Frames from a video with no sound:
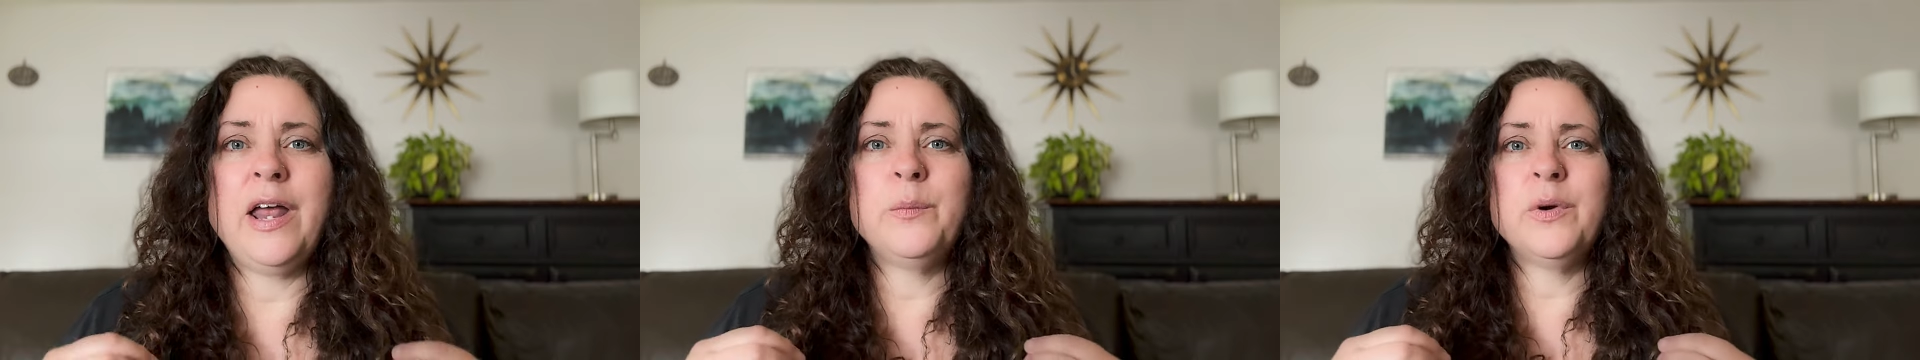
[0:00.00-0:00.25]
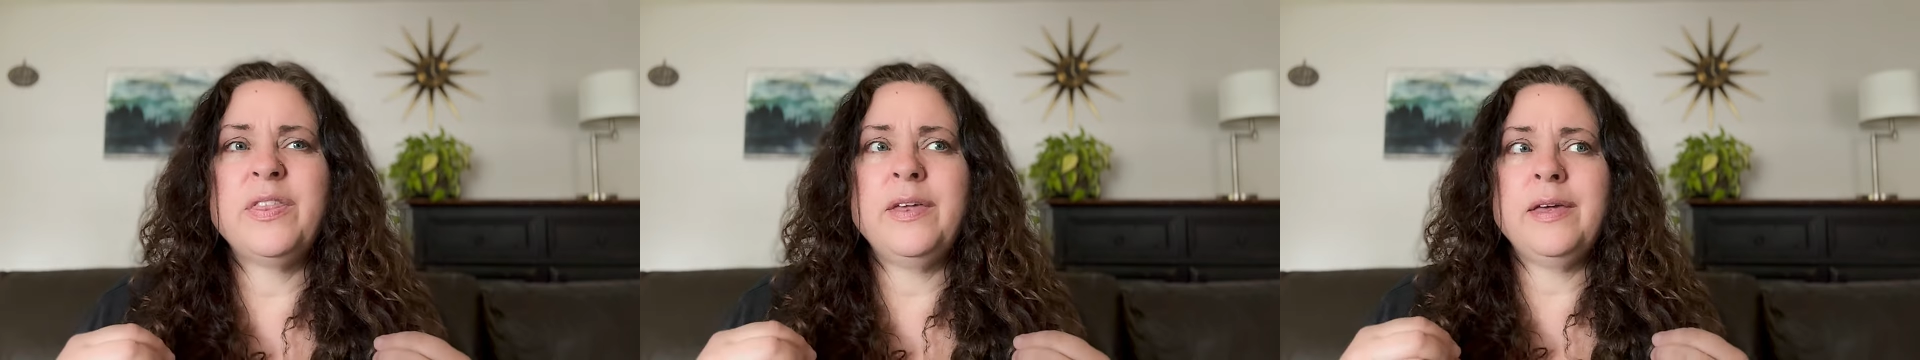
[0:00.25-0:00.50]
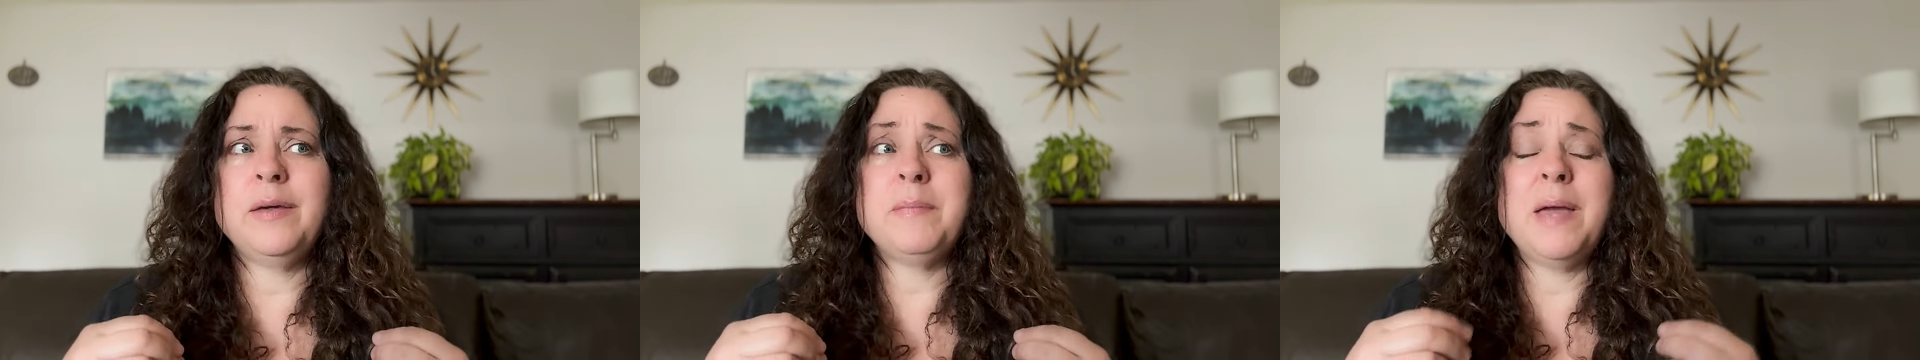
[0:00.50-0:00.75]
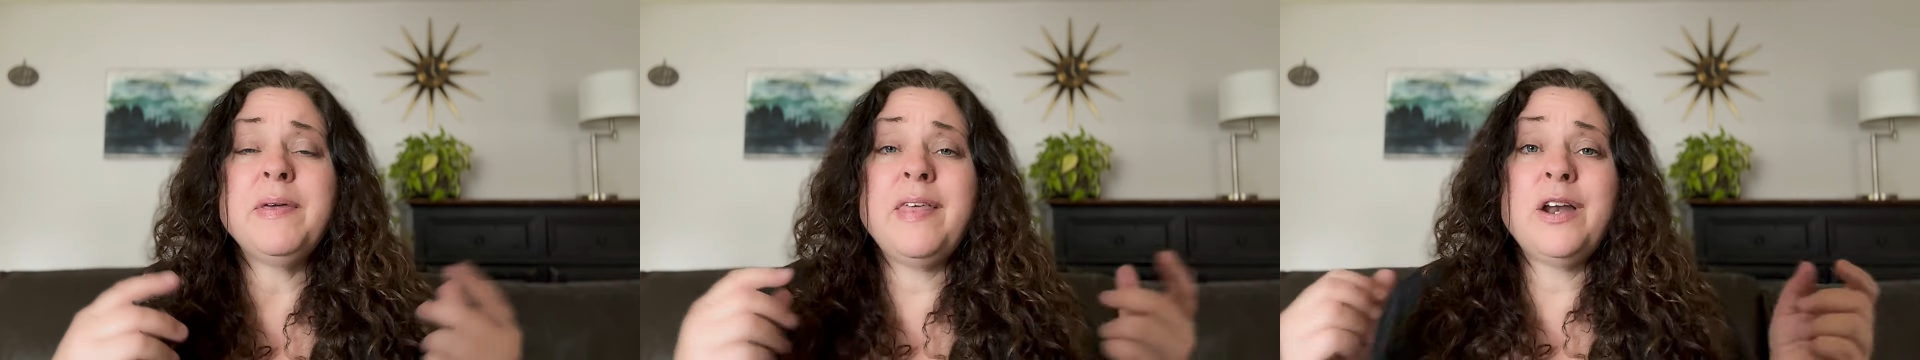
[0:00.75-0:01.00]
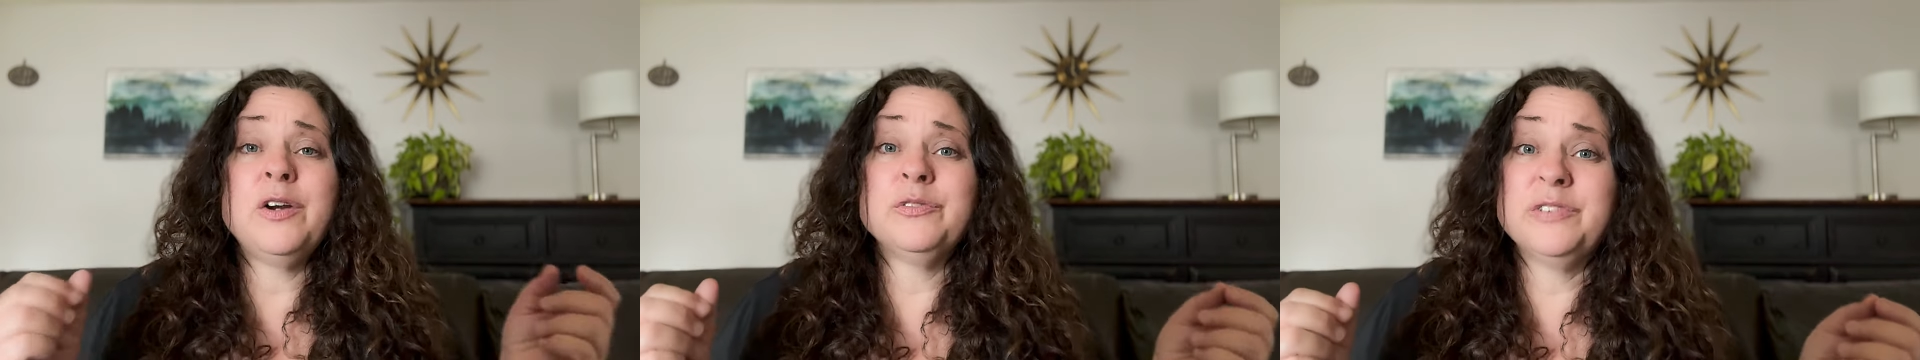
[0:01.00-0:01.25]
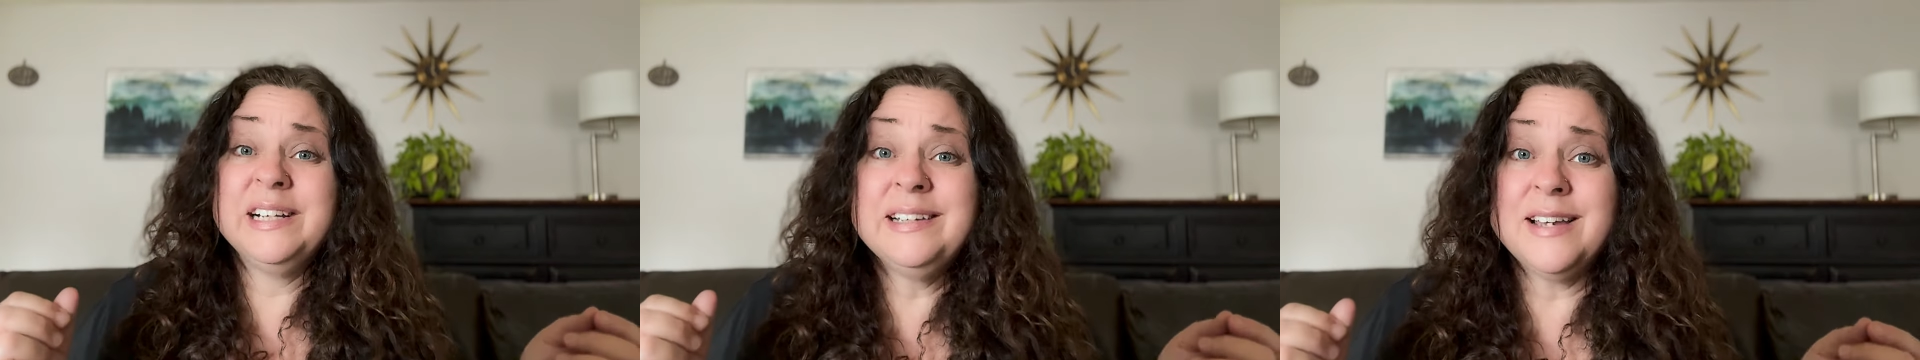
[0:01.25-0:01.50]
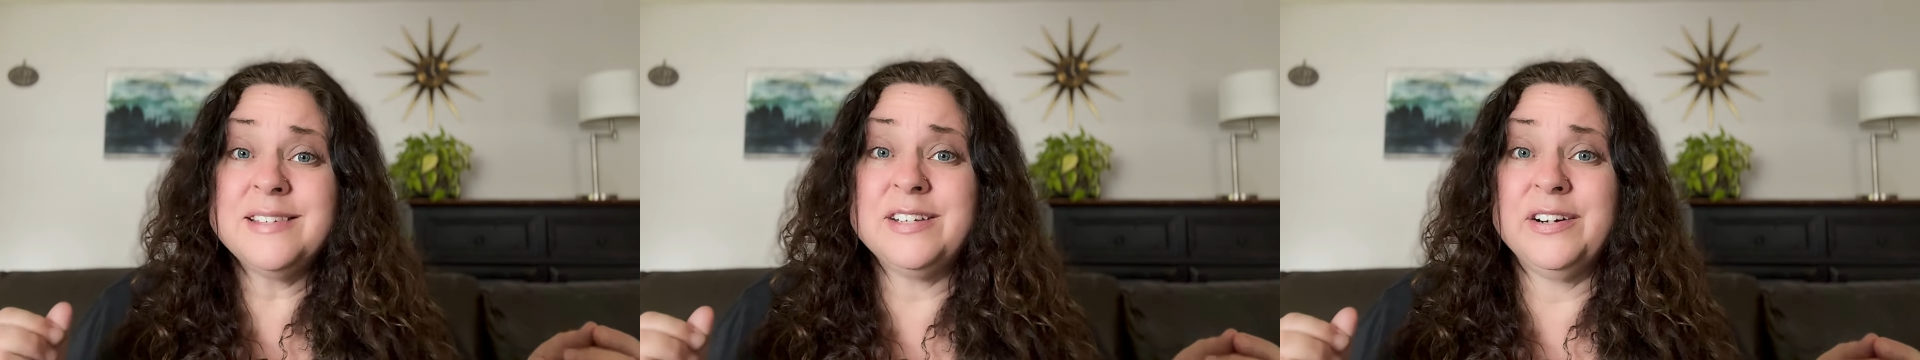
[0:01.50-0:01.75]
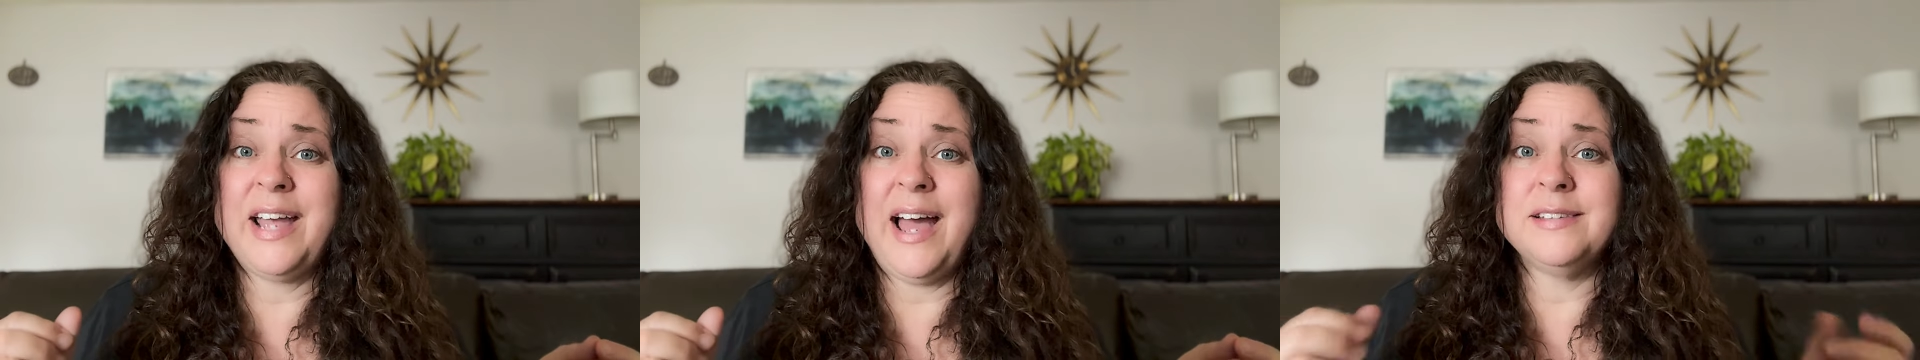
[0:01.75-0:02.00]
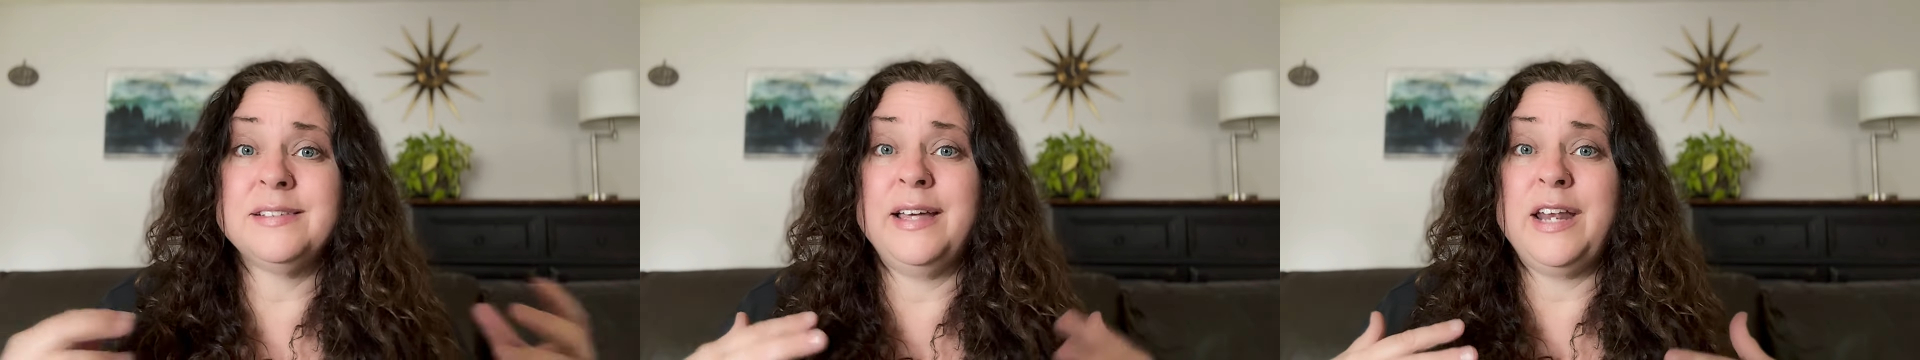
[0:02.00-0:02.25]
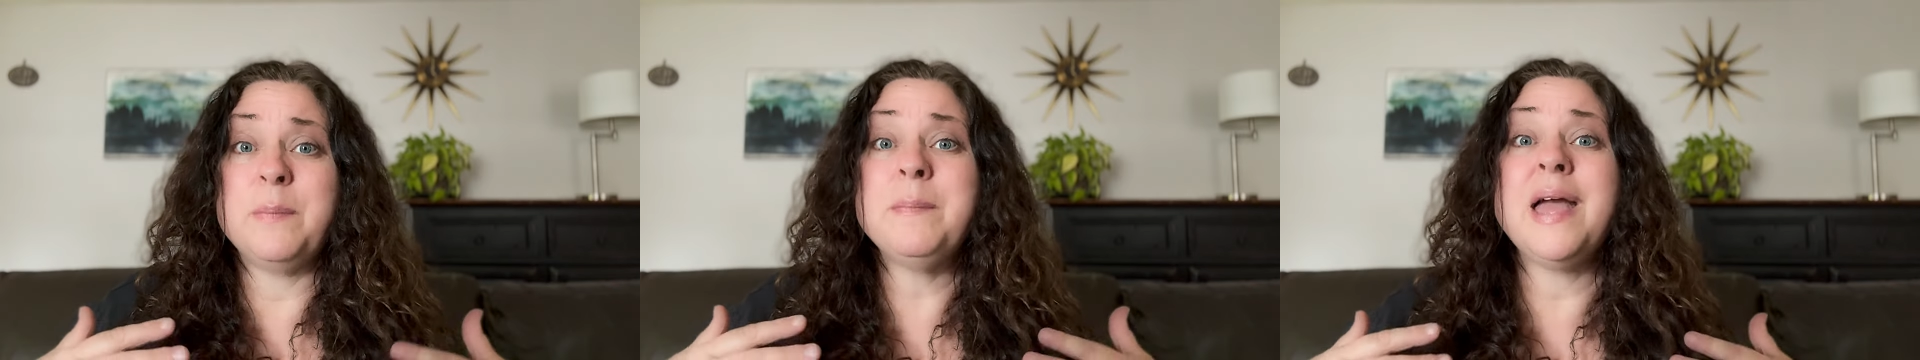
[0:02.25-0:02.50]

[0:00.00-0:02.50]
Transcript: and we're thinking maybe they don't realize they're gaslighting.